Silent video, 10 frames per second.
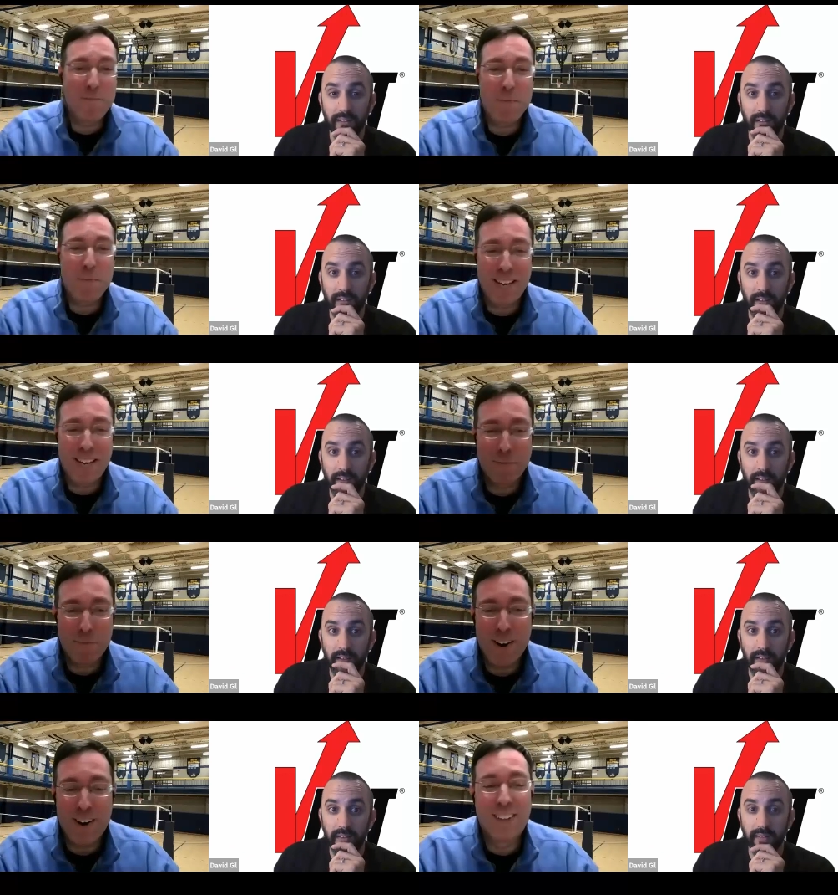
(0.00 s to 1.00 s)
Speaker 1: the people hitting
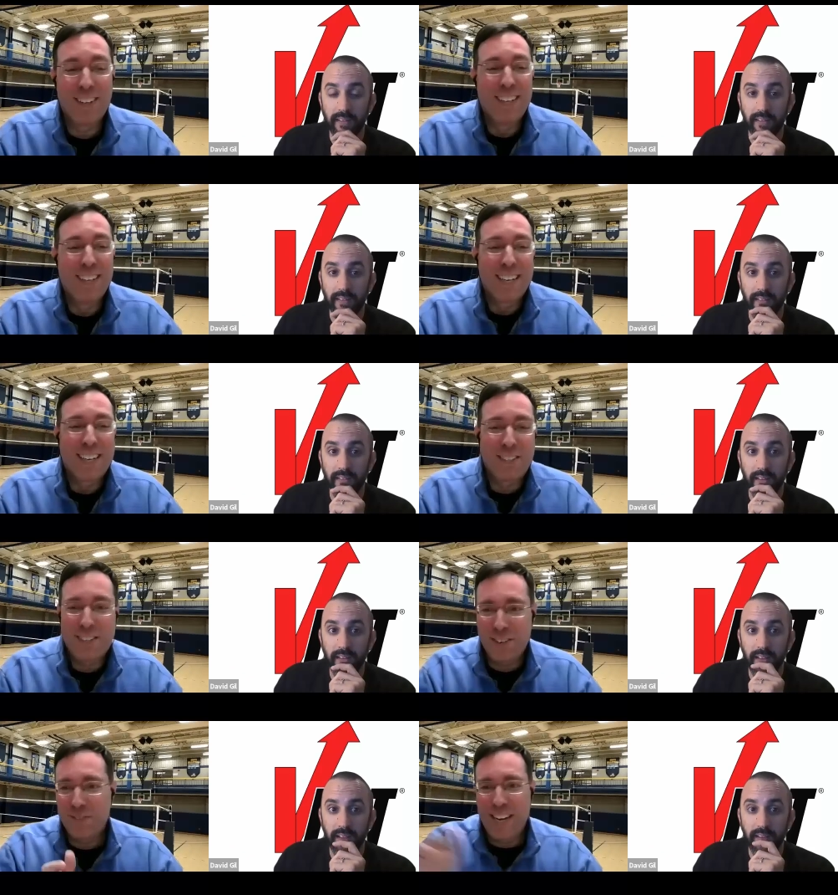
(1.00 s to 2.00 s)
the ball
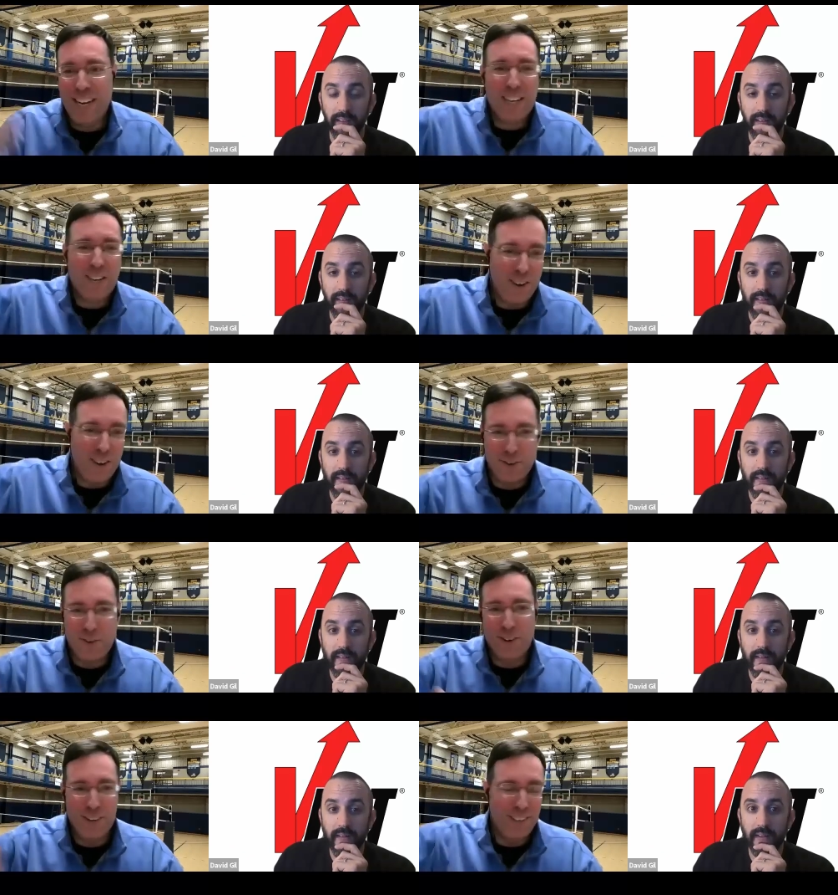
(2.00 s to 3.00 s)
because you don't hit cross
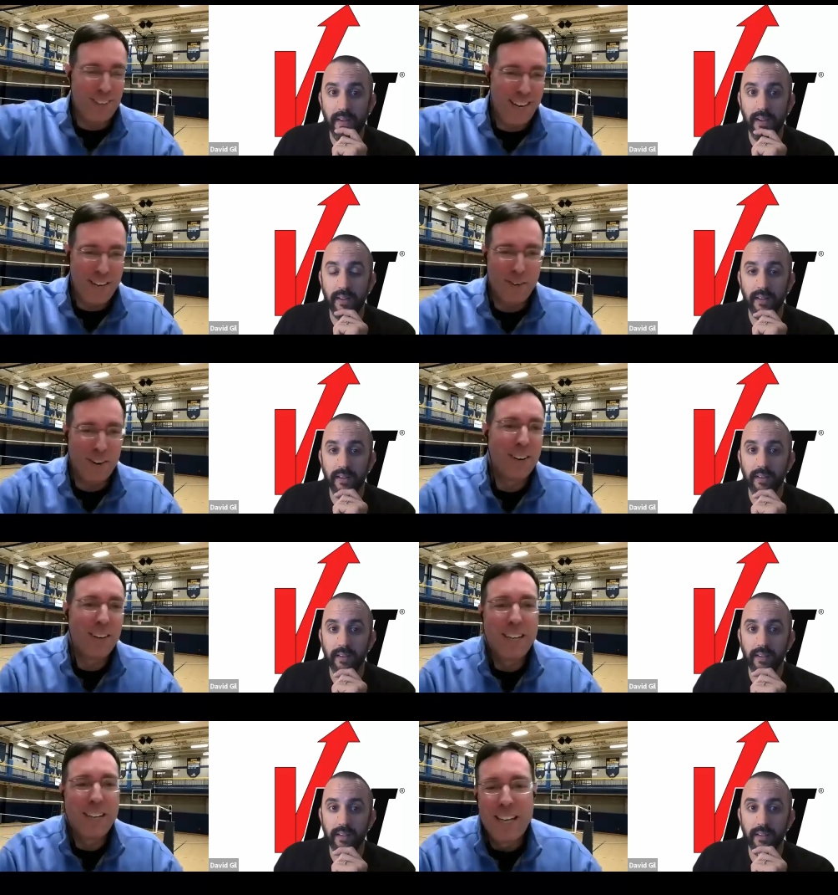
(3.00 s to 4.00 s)
court anywhere.
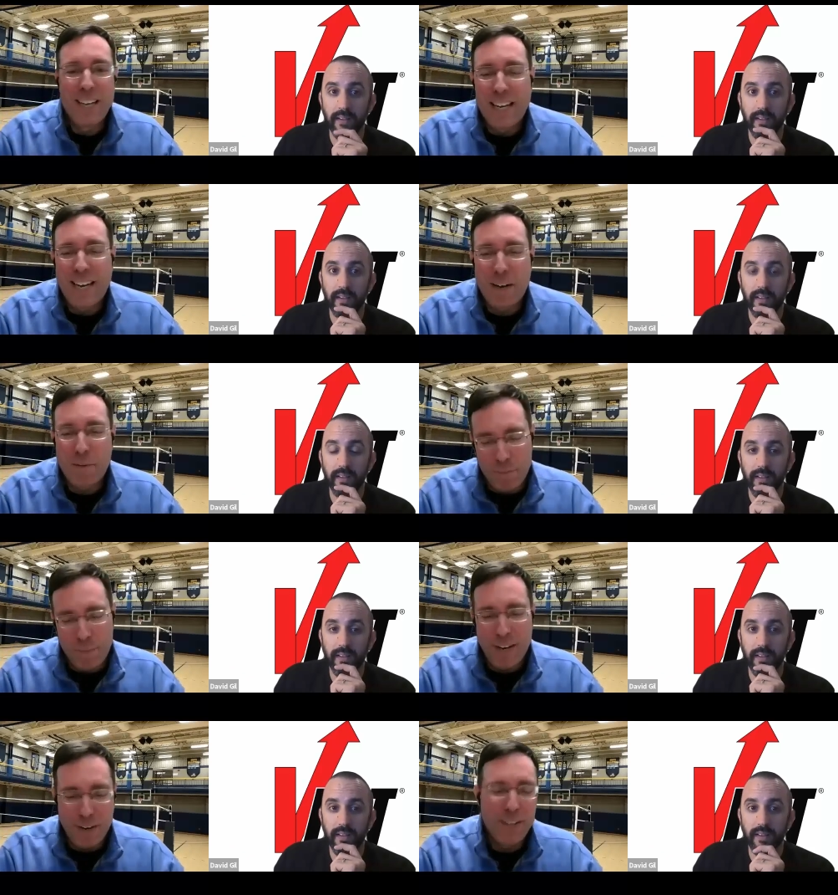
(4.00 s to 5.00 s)
Uh,
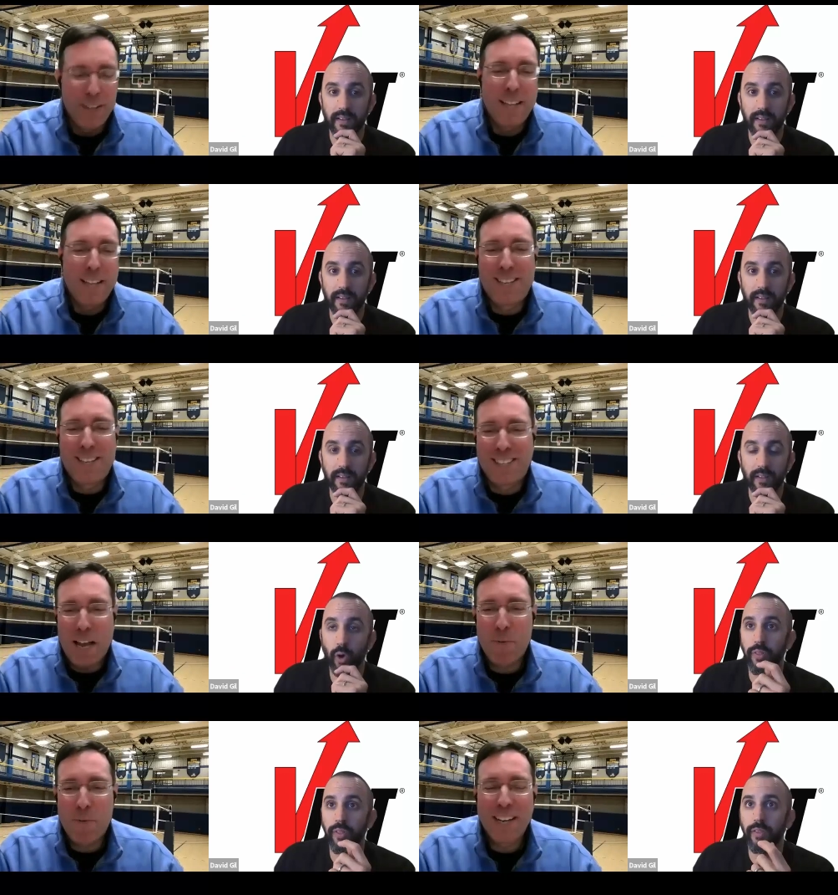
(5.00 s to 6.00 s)
but anyway, that's the
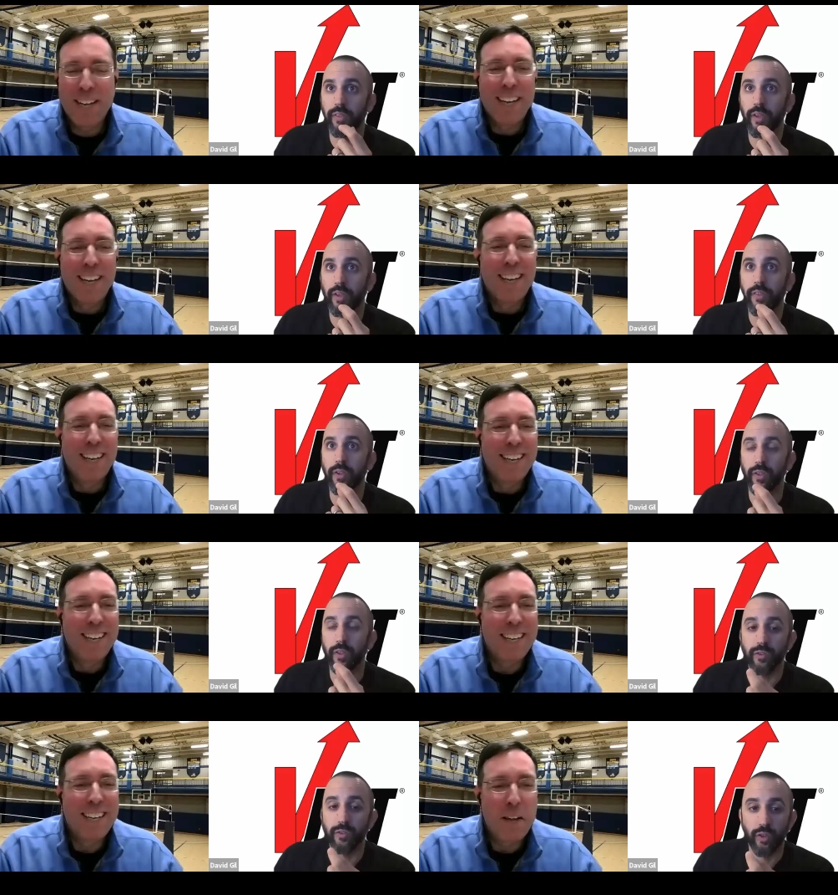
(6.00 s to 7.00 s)
side
Speaker 2: point. And the,
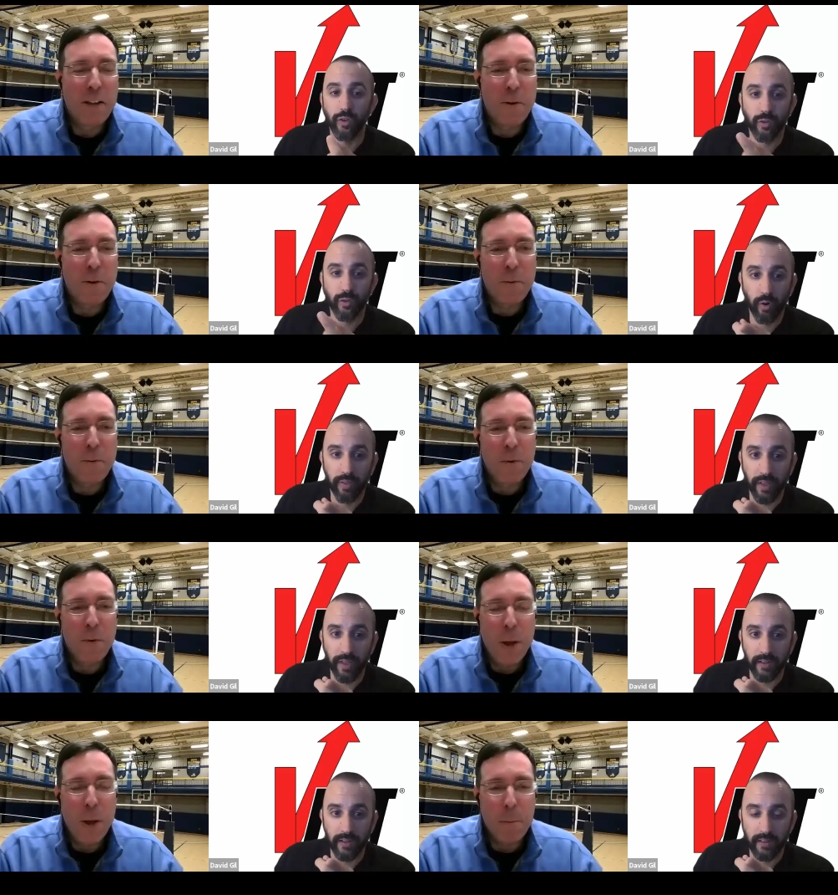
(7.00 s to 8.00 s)
the, the story
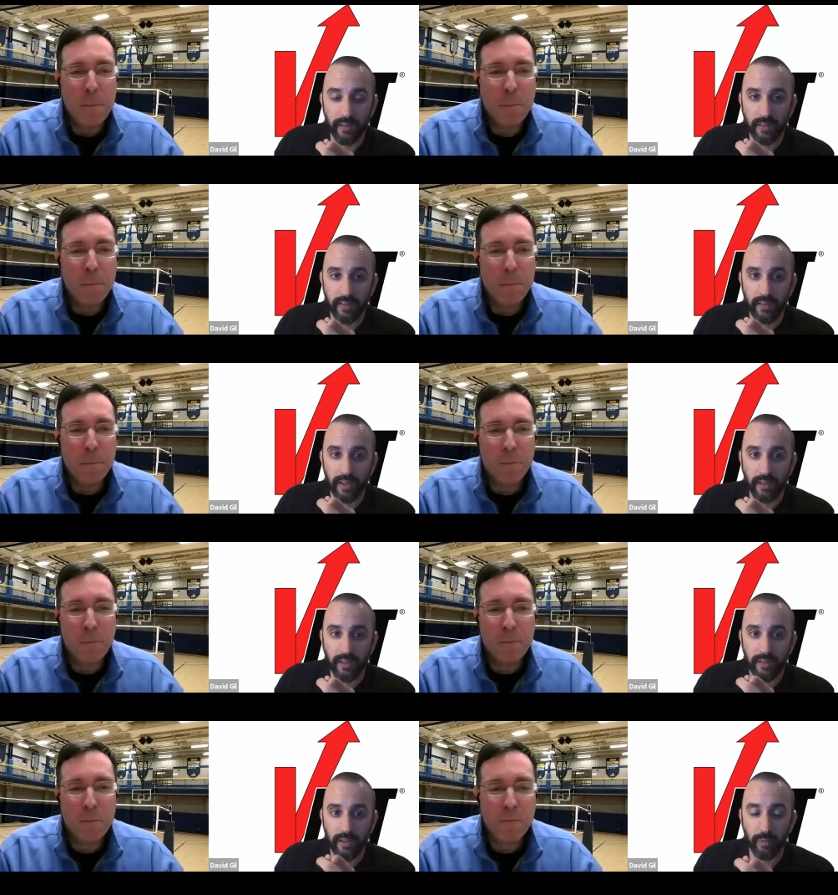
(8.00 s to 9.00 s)
that
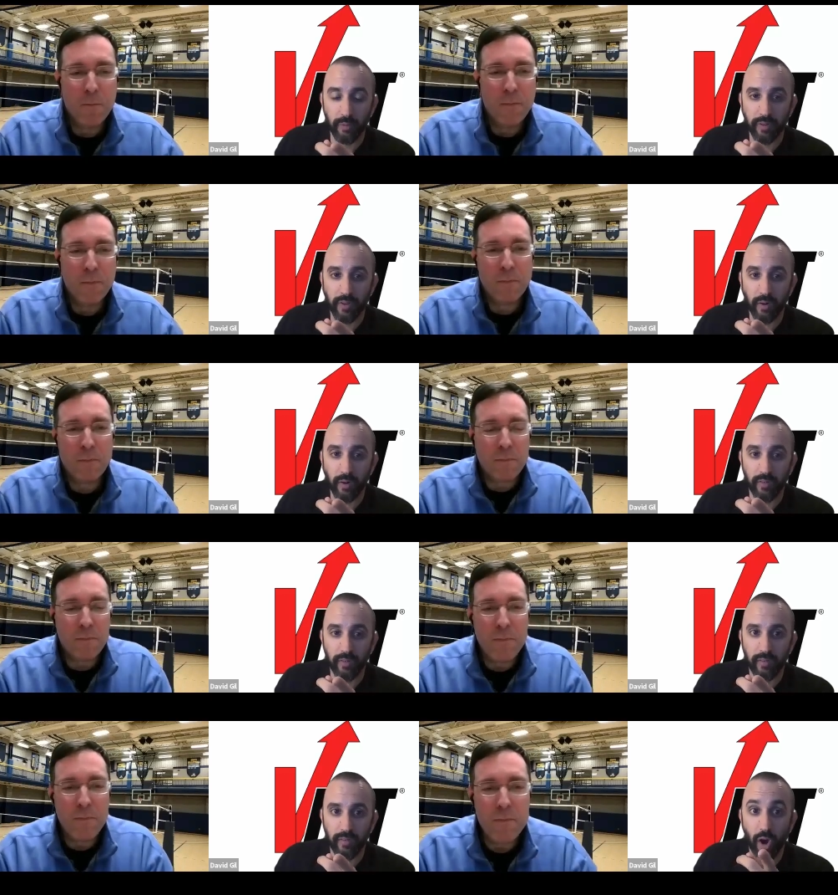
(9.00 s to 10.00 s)
that Dr. MacDonald
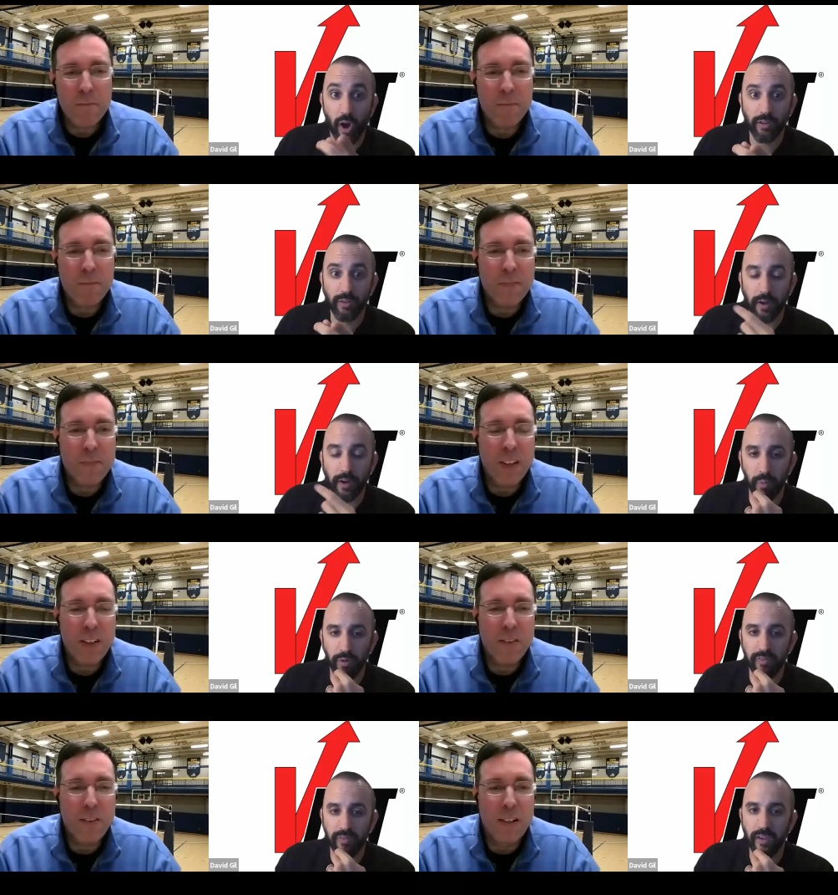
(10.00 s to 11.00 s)
talks about in his
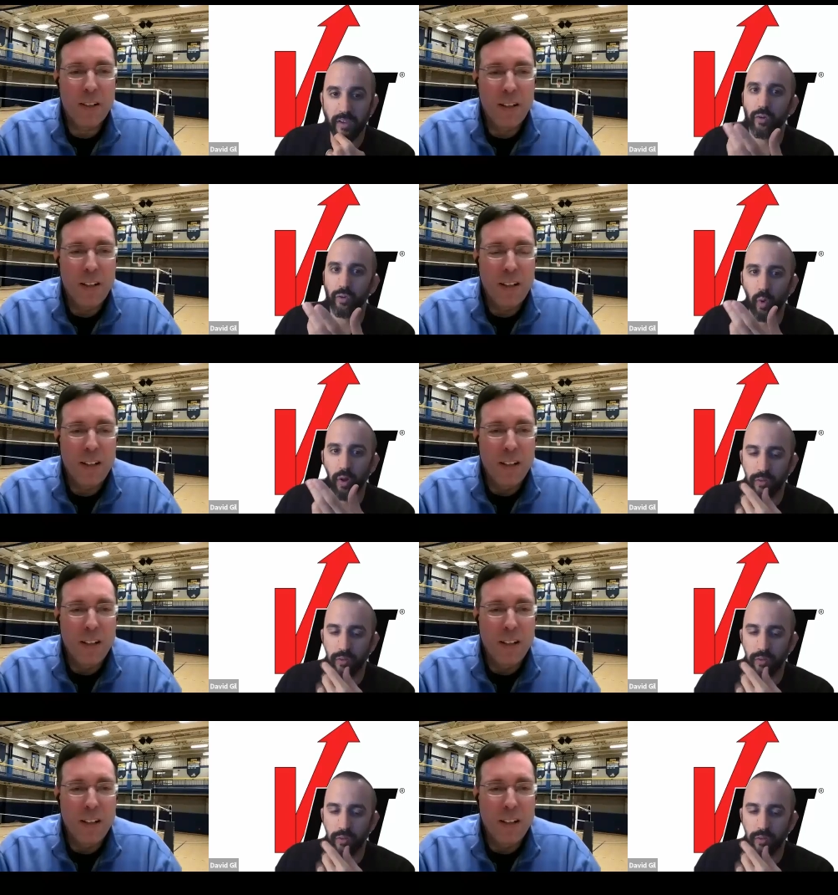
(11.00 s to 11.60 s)
presentation, I know it's one